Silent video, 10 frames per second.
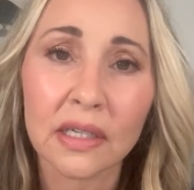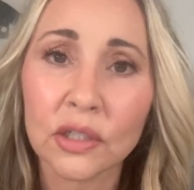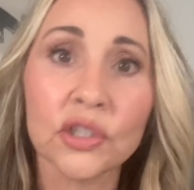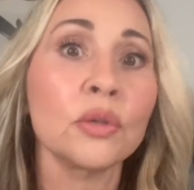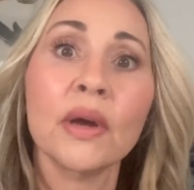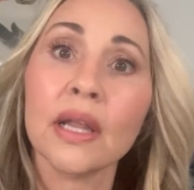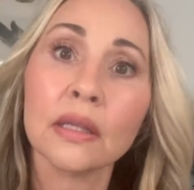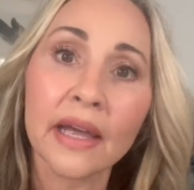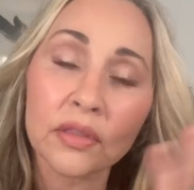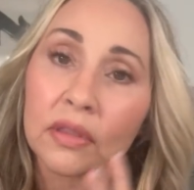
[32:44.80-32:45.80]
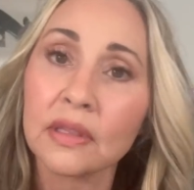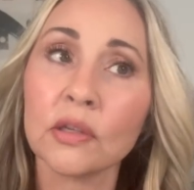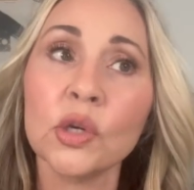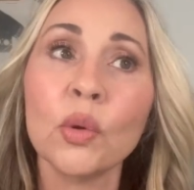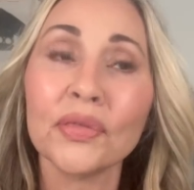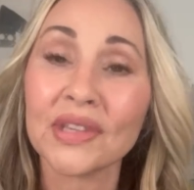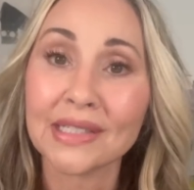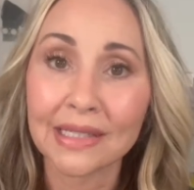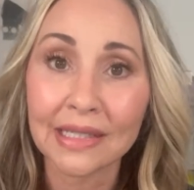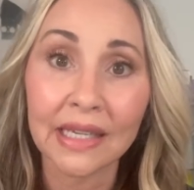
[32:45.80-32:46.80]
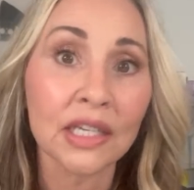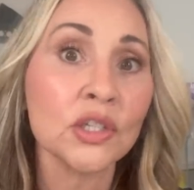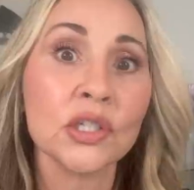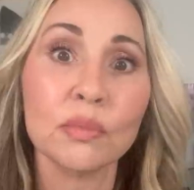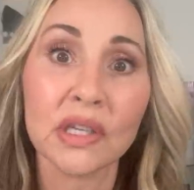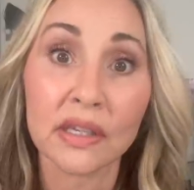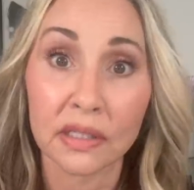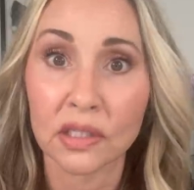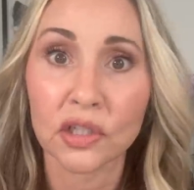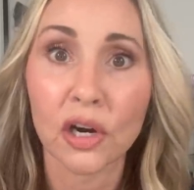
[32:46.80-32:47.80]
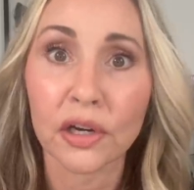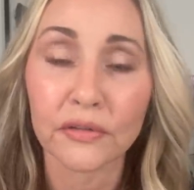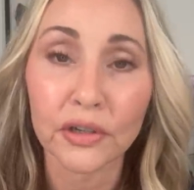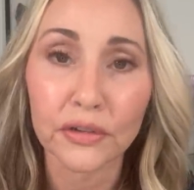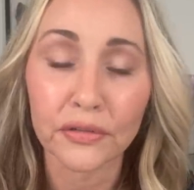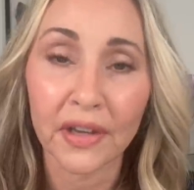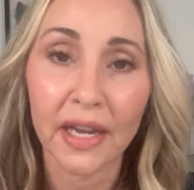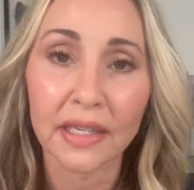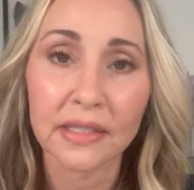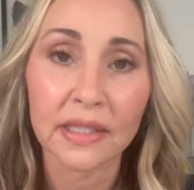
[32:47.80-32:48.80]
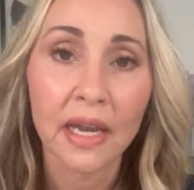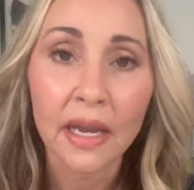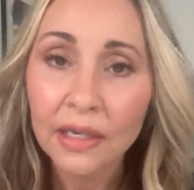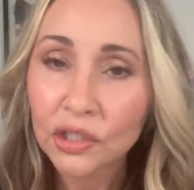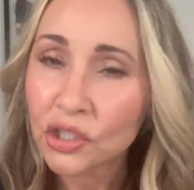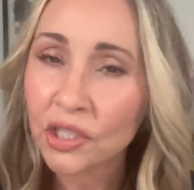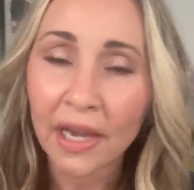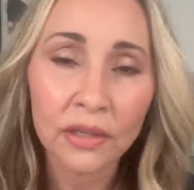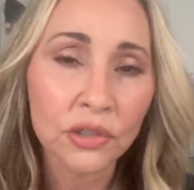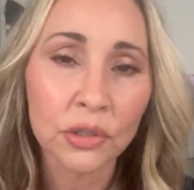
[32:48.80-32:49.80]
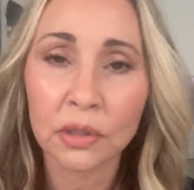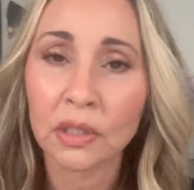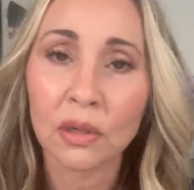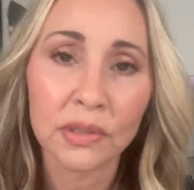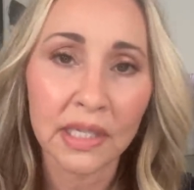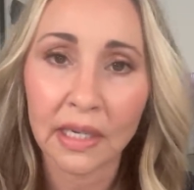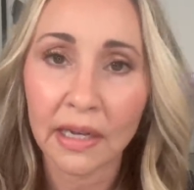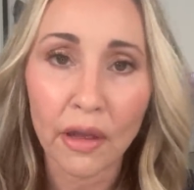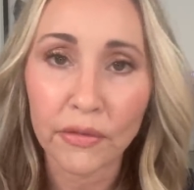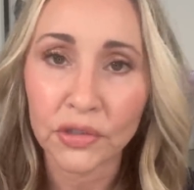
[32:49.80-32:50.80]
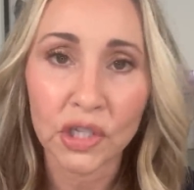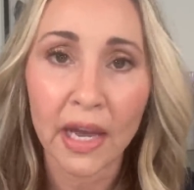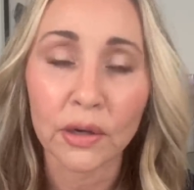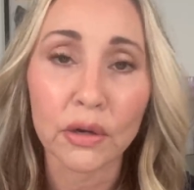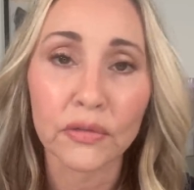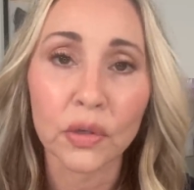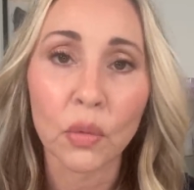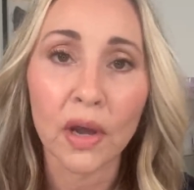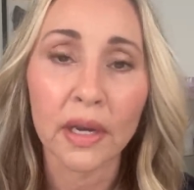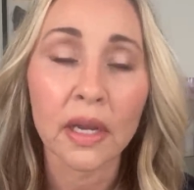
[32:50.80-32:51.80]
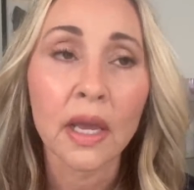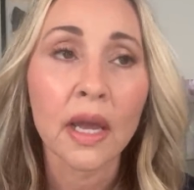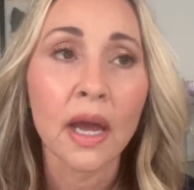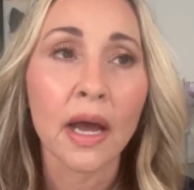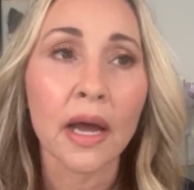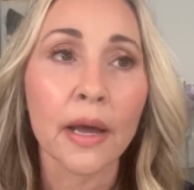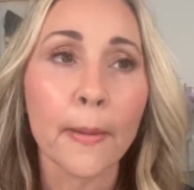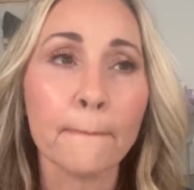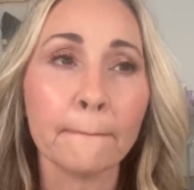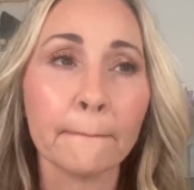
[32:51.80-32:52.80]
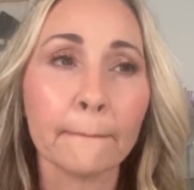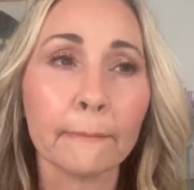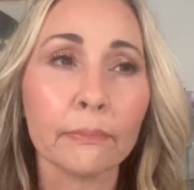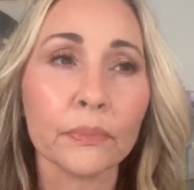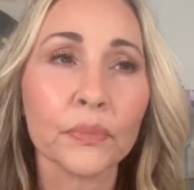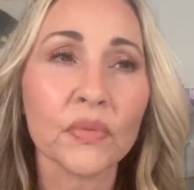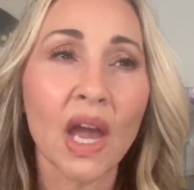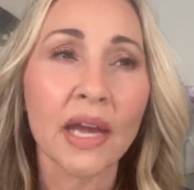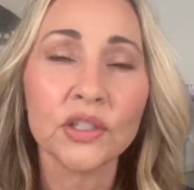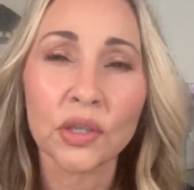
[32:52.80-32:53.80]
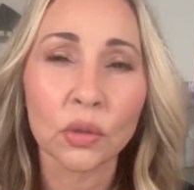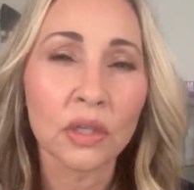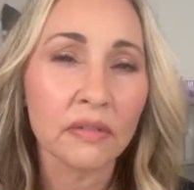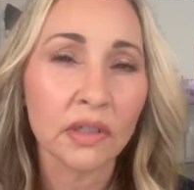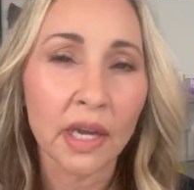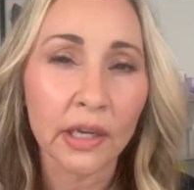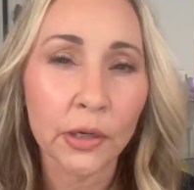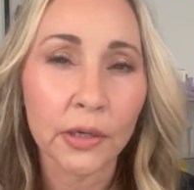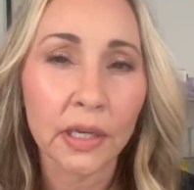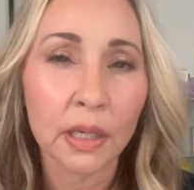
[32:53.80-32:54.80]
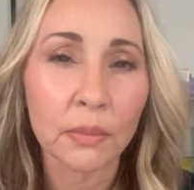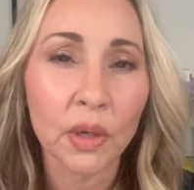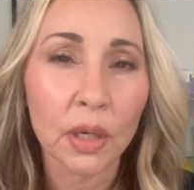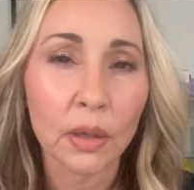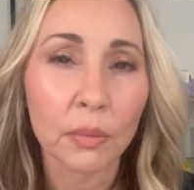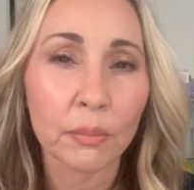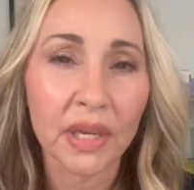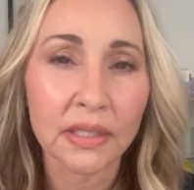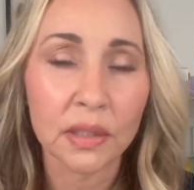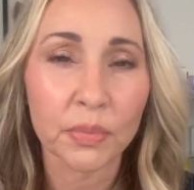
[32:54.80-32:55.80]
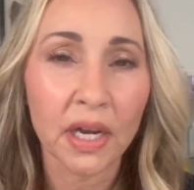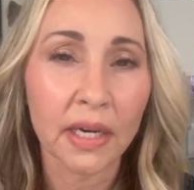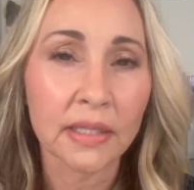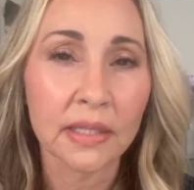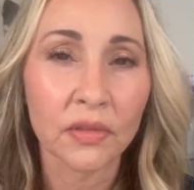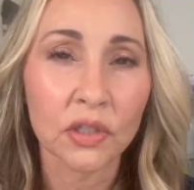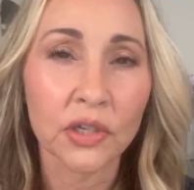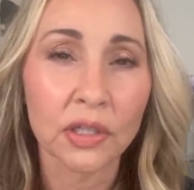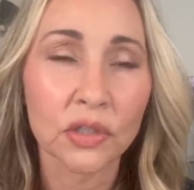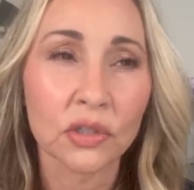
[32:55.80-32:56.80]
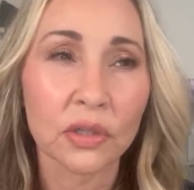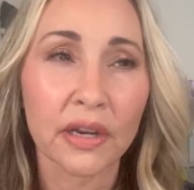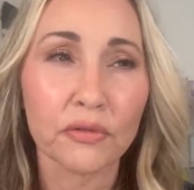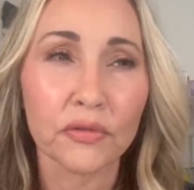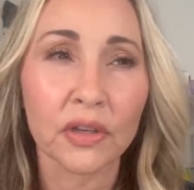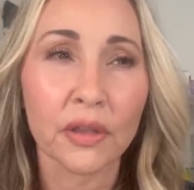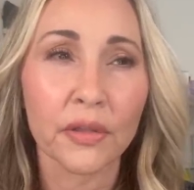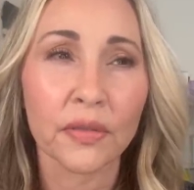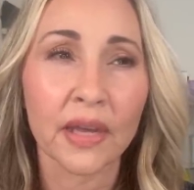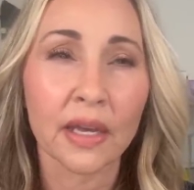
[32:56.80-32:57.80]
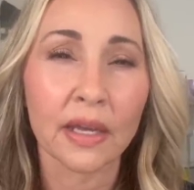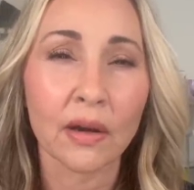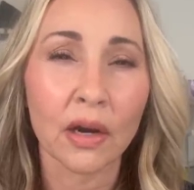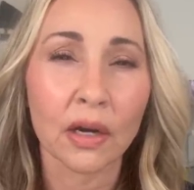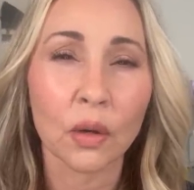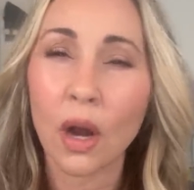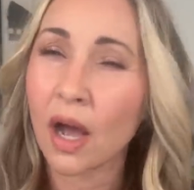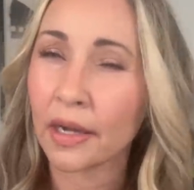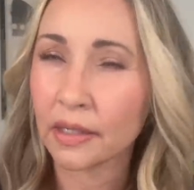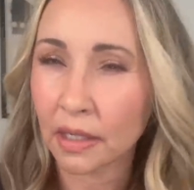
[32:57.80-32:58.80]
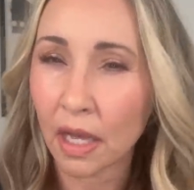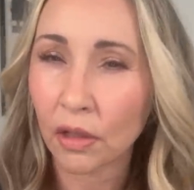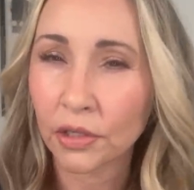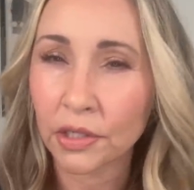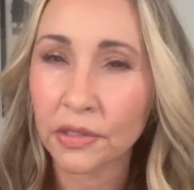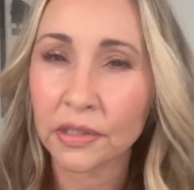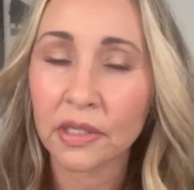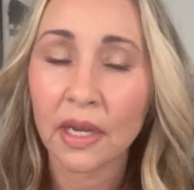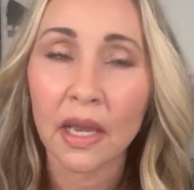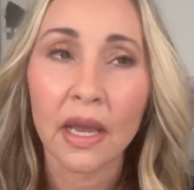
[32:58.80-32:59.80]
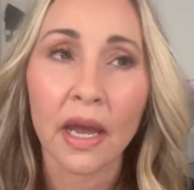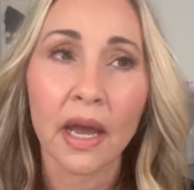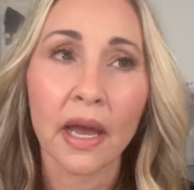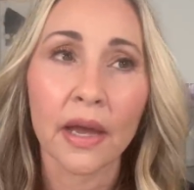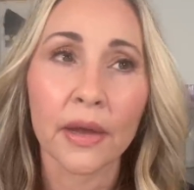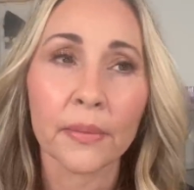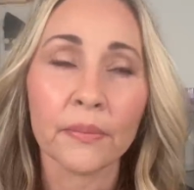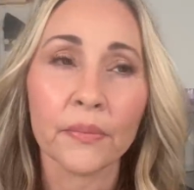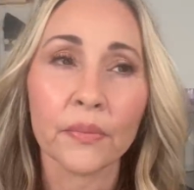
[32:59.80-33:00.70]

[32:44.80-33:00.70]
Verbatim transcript: do it. Let, you want the skin to be the star of your face. Shadows, you could always get an e l f shadow if you want. Um, I don't love a lot of cream-based products in the drugstore. I feel that they are odd colors. Um,